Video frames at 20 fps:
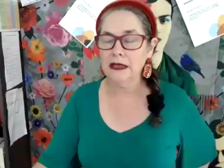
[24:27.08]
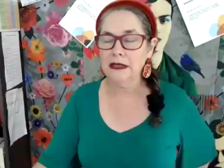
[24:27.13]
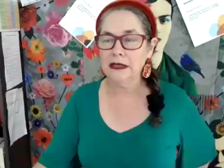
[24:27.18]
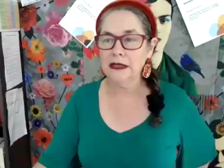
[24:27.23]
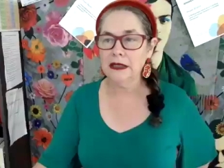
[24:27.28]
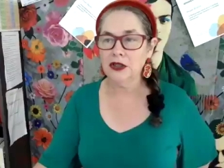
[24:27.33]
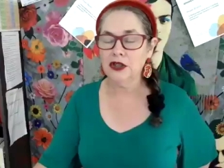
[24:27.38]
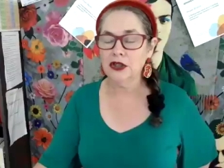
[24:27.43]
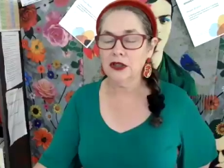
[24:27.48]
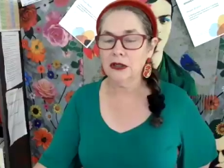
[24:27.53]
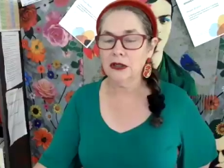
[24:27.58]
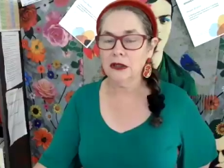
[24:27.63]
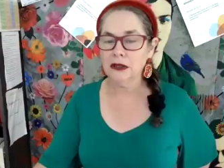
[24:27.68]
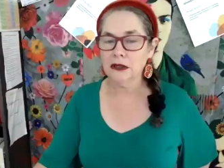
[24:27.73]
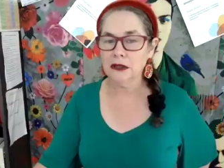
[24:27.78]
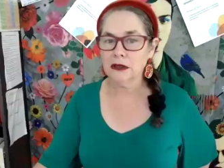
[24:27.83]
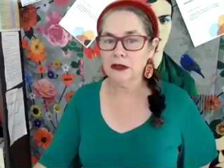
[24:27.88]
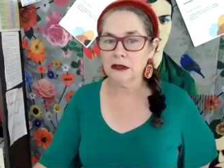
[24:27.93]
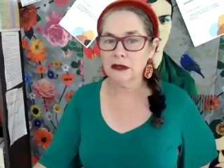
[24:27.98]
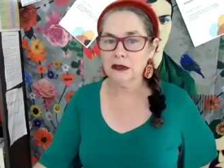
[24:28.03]

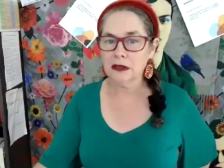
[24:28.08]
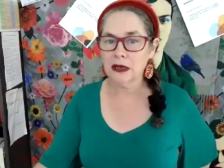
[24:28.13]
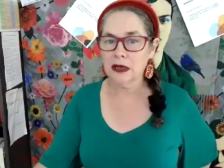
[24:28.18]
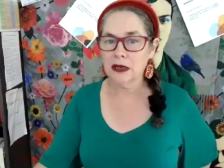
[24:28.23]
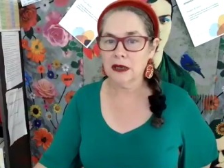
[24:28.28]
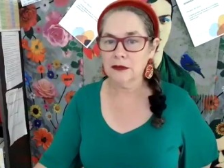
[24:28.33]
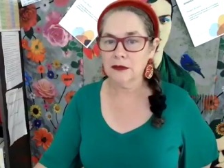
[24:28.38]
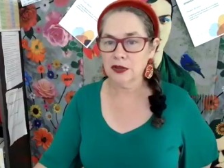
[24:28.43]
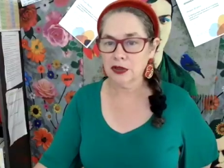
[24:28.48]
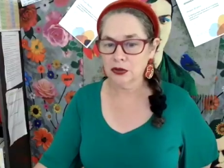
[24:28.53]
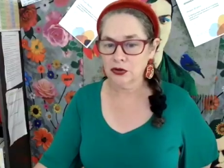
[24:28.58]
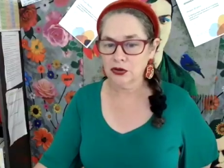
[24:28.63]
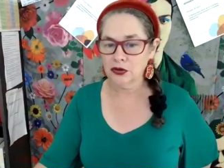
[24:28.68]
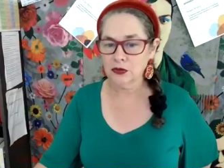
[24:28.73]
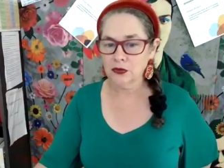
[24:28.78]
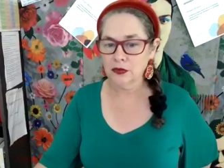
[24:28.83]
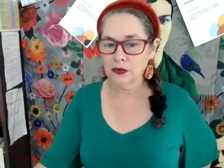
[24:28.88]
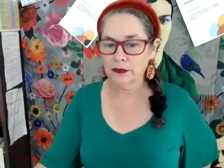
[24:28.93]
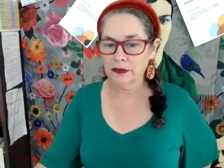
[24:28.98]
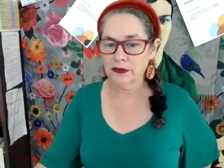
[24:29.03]
Indigenous
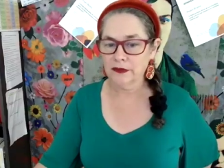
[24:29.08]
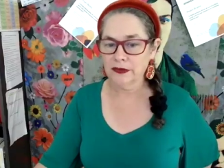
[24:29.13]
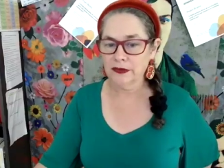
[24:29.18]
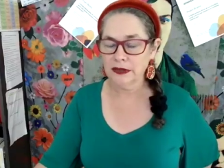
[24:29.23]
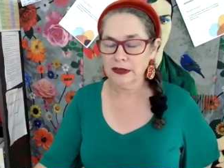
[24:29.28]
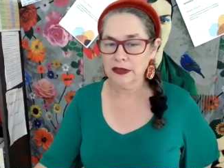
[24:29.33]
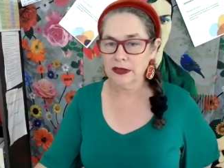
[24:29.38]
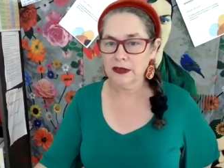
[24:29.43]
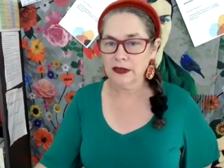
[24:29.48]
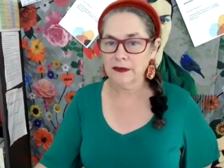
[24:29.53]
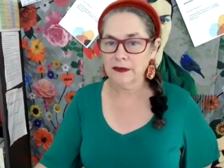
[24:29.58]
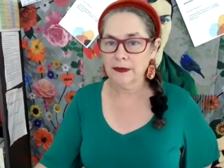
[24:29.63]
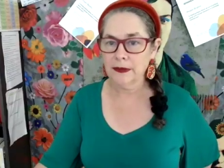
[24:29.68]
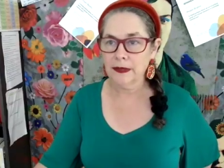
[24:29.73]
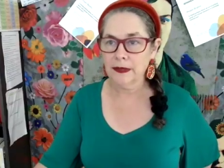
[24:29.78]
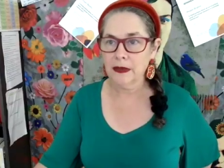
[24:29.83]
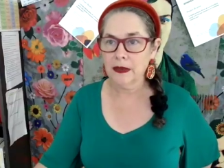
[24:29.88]
social work professor.